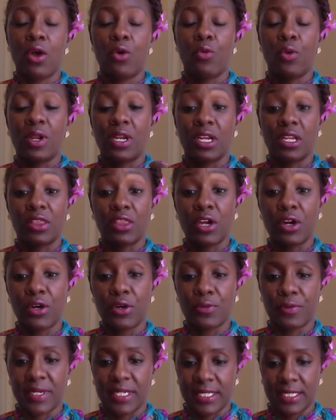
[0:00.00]
One of the
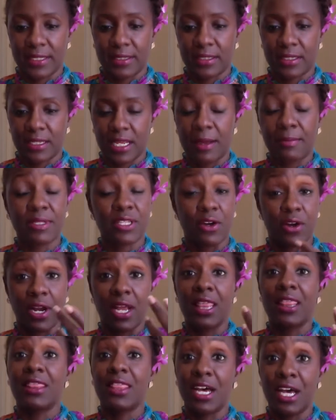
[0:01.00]
third reasons, I'm sorry,
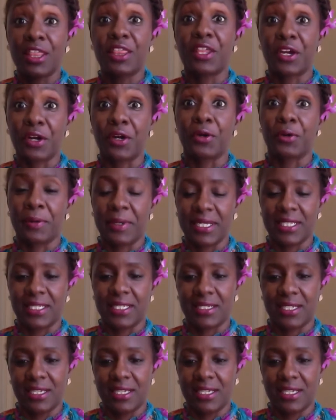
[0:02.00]
the third reason